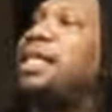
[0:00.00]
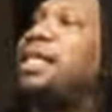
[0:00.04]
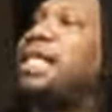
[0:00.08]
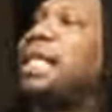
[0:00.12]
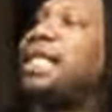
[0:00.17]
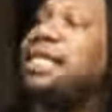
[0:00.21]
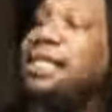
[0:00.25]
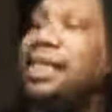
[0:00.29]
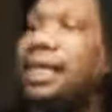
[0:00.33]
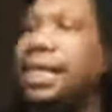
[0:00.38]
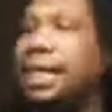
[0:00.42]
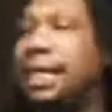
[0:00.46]

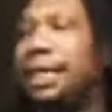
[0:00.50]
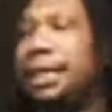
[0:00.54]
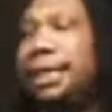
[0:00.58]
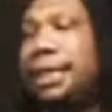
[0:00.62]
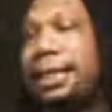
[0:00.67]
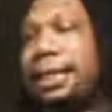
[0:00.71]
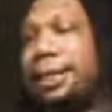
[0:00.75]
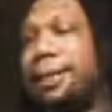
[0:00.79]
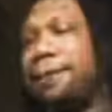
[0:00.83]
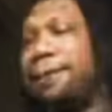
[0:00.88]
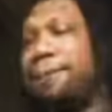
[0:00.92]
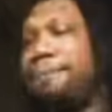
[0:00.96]
This
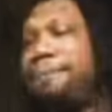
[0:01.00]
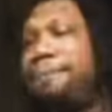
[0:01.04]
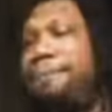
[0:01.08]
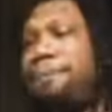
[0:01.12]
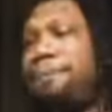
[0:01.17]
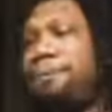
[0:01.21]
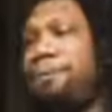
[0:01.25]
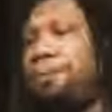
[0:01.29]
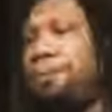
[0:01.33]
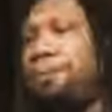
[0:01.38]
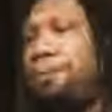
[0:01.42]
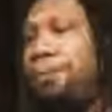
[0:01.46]
is
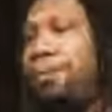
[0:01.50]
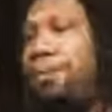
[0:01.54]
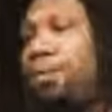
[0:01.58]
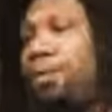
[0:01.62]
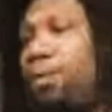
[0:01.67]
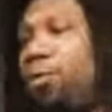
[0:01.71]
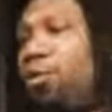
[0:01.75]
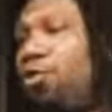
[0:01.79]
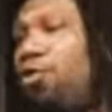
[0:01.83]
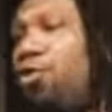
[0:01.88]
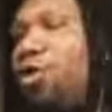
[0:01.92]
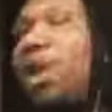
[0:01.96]

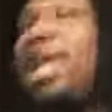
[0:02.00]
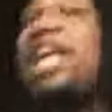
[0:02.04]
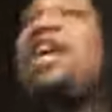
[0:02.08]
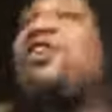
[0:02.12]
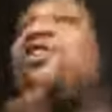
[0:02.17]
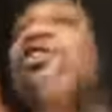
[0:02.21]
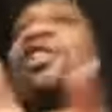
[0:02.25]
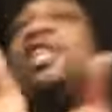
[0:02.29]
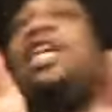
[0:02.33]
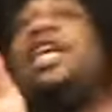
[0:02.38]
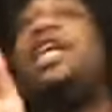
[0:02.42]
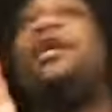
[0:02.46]

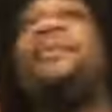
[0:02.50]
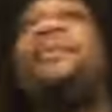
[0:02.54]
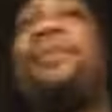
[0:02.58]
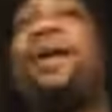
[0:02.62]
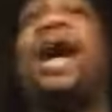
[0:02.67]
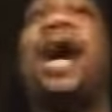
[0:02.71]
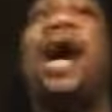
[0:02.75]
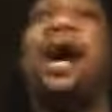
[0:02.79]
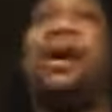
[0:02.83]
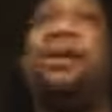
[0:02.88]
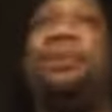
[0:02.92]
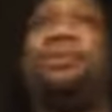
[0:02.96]
real hip
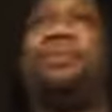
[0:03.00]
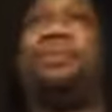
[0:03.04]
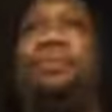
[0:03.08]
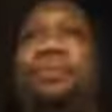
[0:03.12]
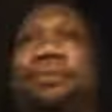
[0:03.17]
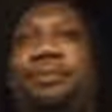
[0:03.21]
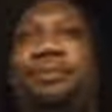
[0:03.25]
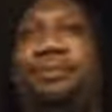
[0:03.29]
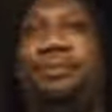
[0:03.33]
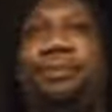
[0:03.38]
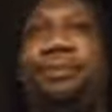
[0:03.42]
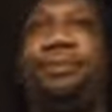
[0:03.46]
hop.
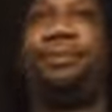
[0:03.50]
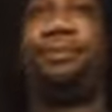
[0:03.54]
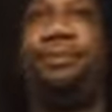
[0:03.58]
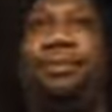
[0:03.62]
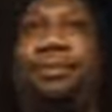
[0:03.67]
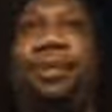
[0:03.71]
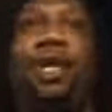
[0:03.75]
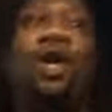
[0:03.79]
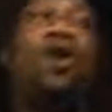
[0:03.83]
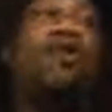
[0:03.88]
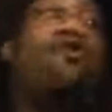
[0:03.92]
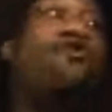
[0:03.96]

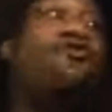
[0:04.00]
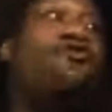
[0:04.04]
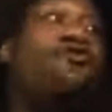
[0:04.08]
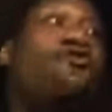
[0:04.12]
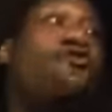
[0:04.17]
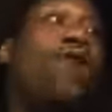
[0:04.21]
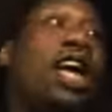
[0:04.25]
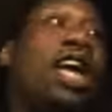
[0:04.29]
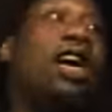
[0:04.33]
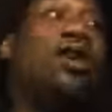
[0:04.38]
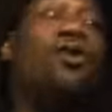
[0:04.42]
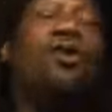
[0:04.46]

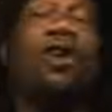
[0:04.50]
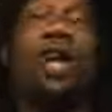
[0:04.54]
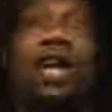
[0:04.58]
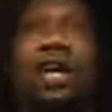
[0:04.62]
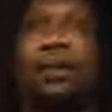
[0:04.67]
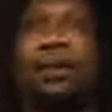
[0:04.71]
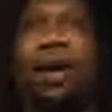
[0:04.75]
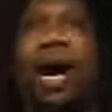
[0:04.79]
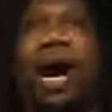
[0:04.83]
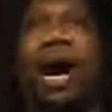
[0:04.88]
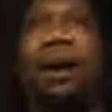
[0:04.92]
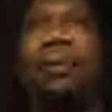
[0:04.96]
Real
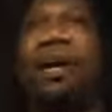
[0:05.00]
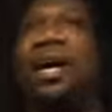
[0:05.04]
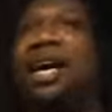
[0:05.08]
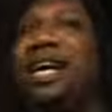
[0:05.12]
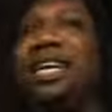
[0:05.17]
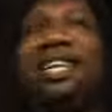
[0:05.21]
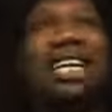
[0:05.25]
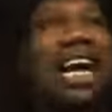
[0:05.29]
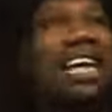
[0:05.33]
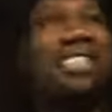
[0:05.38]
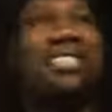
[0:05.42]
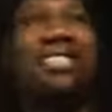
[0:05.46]
hip hop.
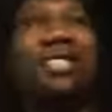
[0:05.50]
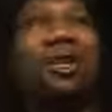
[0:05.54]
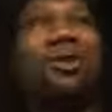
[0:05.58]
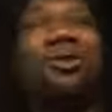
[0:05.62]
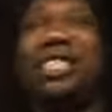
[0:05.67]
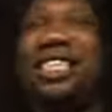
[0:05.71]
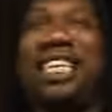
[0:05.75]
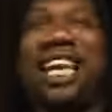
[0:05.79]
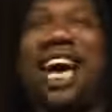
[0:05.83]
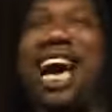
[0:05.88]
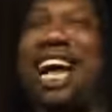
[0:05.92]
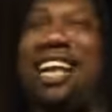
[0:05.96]
Not
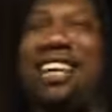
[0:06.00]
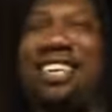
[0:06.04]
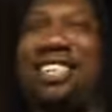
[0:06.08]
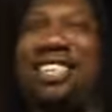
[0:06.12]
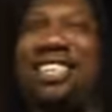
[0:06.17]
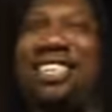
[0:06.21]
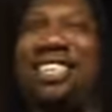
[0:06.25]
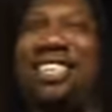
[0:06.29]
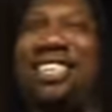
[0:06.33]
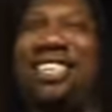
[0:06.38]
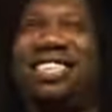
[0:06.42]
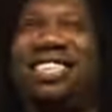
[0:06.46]

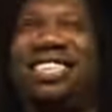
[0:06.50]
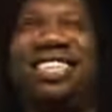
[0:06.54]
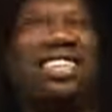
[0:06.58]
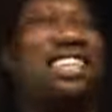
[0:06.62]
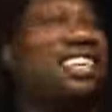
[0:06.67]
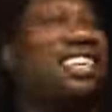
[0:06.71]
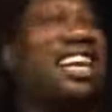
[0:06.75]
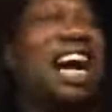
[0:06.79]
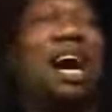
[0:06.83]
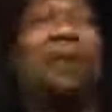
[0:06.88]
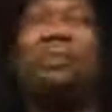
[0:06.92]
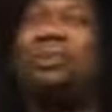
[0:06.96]
sociologists,
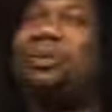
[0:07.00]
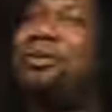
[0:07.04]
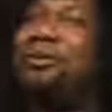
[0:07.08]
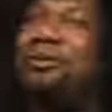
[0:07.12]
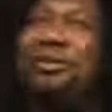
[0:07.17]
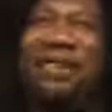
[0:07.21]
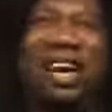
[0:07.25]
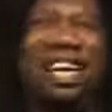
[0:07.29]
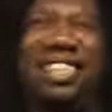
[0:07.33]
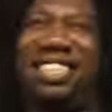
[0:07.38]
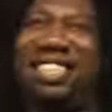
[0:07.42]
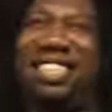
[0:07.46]
not
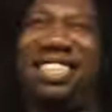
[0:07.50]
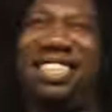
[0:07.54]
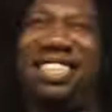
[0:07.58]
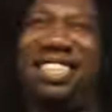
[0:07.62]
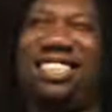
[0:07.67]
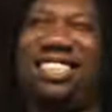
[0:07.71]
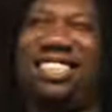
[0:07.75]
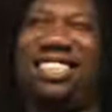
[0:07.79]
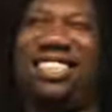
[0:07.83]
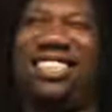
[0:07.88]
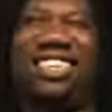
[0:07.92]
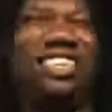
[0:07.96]

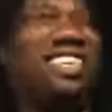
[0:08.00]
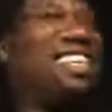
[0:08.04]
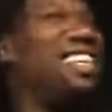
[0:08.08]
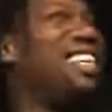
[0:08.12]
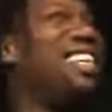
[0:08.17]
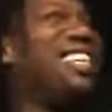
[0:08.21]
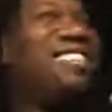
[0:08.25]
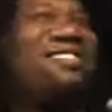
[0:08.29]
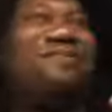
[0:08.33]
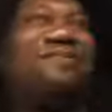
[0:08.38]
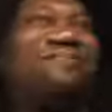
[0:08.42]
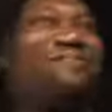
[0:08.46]
professors,
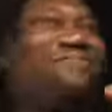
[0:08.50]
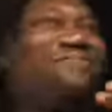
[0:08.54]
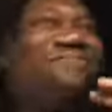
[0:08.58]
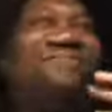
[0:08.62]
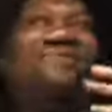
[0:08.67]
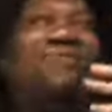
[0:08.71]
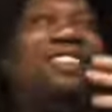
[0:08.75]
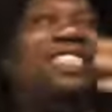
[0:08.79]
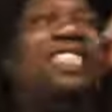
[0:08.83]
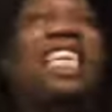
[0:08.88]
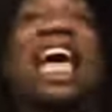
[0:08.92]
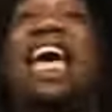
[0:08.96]

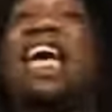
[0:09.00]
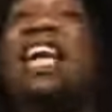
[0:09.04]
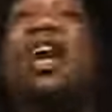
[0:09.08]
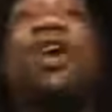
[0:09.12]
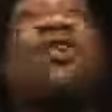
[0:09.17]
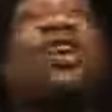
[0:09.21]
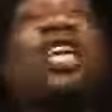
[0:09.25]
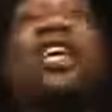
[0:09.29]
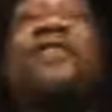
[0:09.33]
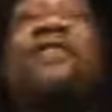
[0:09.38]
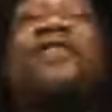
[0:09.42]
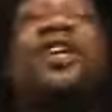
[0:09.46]
they
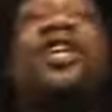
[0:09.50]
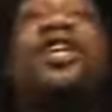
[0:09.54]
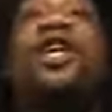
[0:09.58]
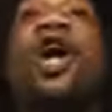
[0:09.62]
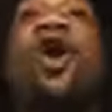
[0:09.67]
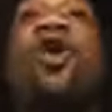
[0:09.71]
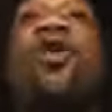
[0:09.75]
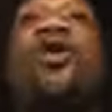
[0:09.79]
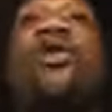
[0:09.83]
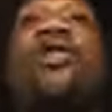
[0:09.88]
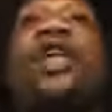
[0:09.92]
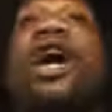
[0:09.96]
don't even
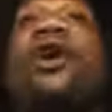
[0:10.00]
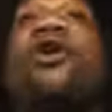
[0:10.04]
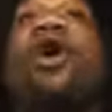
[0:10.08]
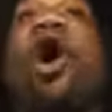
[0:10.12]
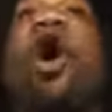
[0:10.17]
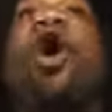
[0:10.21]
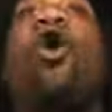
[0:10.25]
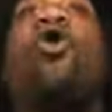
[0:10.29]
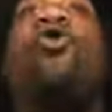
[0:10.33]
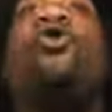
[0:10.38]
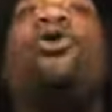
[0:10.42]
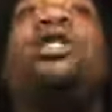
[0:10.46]
know their
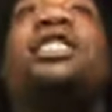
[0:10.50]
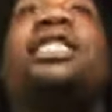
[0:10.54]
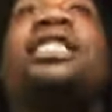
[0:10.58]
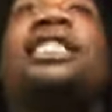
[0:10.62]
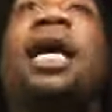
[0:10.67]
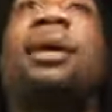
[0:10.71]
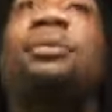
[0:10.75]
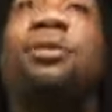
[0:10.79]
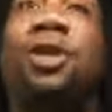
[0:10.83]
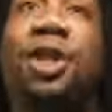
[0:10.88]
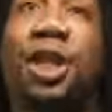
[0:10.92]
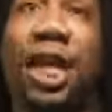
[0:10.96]
own
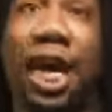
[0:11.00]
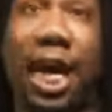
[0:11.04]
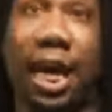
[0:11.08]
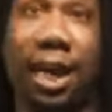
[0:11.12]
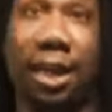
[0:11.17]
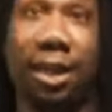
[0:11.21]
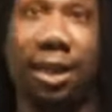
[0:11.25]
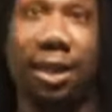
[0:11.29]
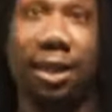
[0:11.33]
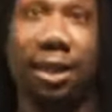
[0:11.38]
subject.